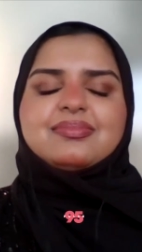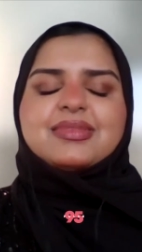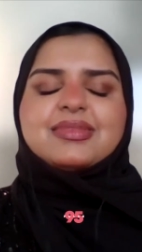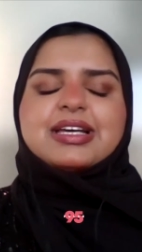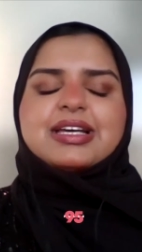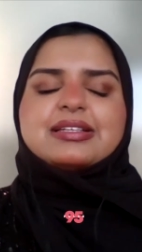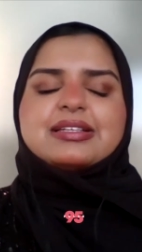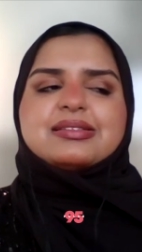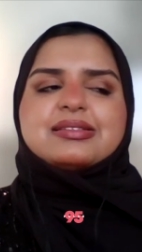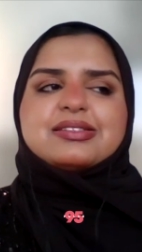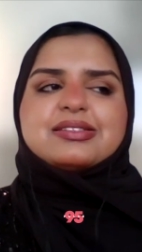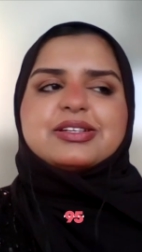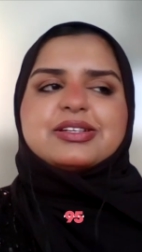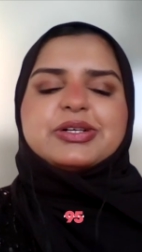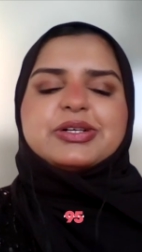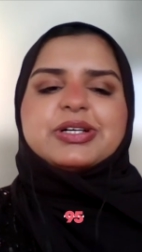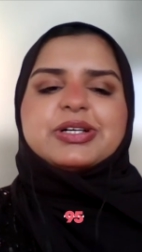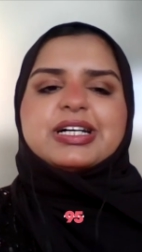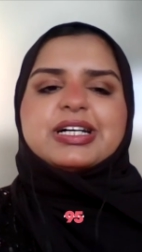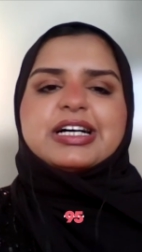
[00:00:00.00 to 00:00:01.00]
Yes,
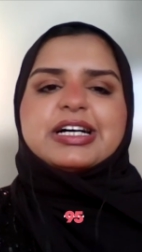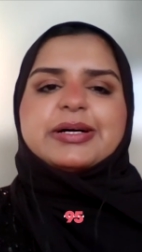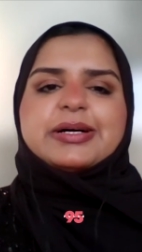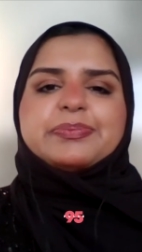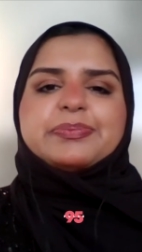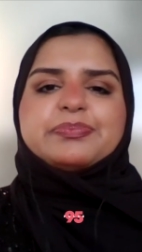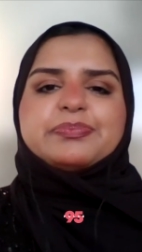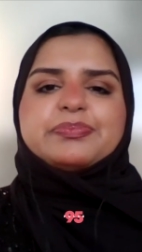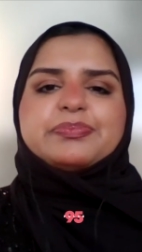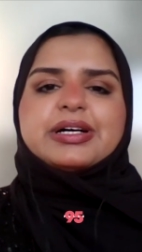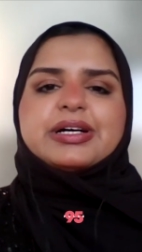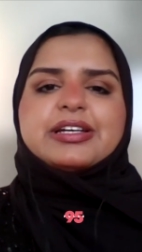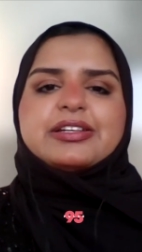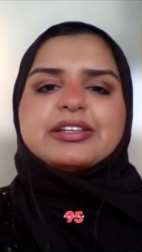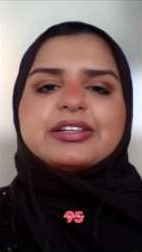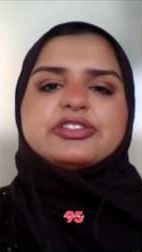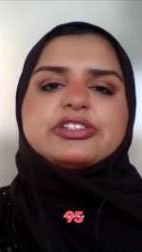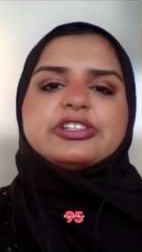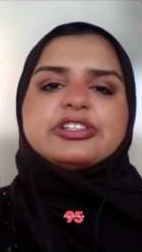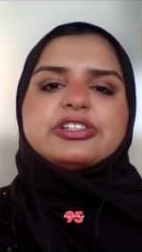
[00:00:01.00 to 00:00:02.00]
so uh, my
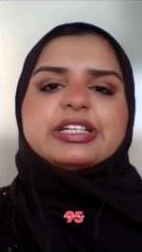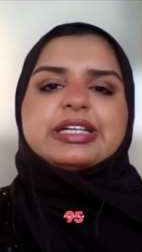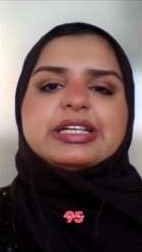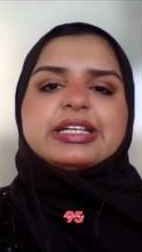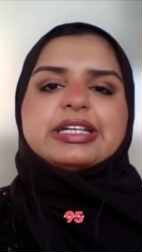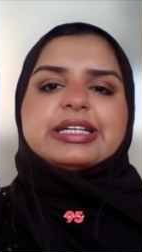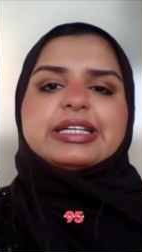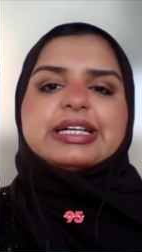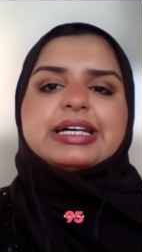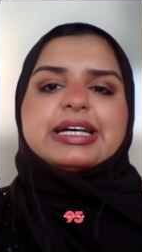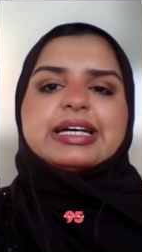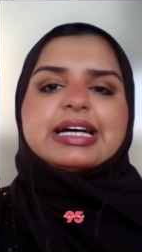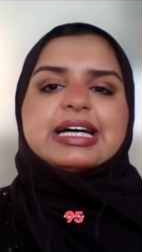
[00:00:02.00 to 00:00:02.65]
journey uh,